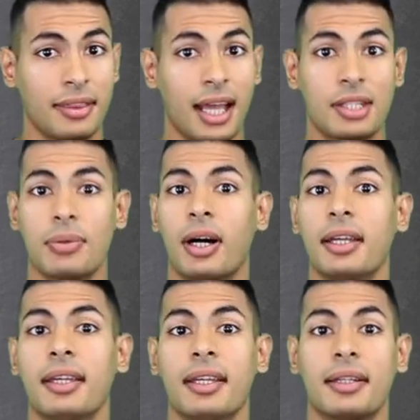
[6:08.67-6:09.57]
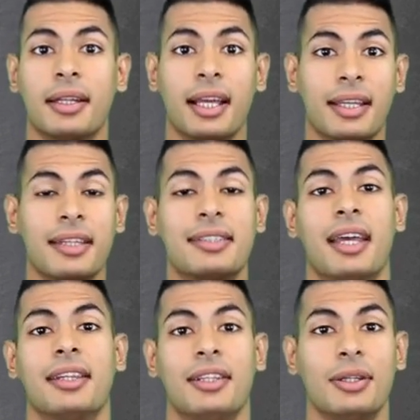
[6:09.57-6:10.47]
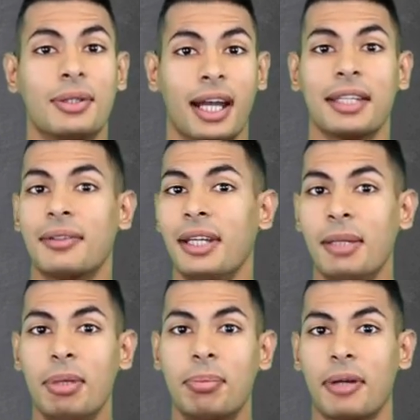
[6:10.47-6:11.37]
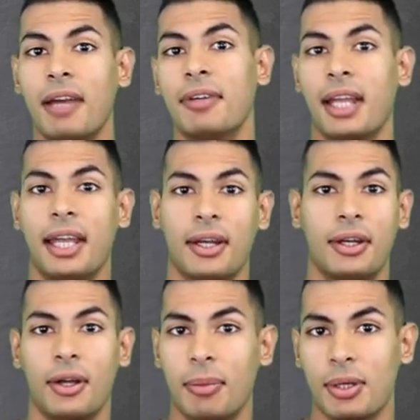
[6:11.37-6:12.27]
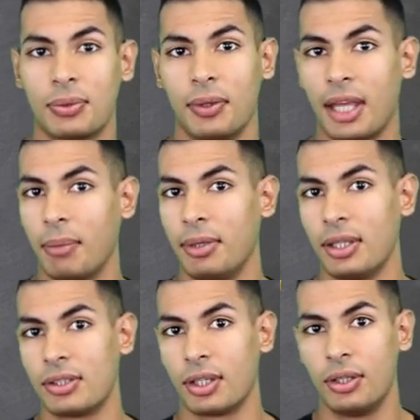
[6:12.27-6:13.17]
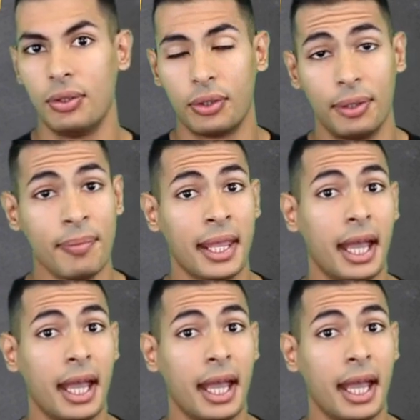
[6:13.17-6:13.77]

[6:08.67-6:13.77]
That's why, like I said, you can't really be private and anonymous without being secure.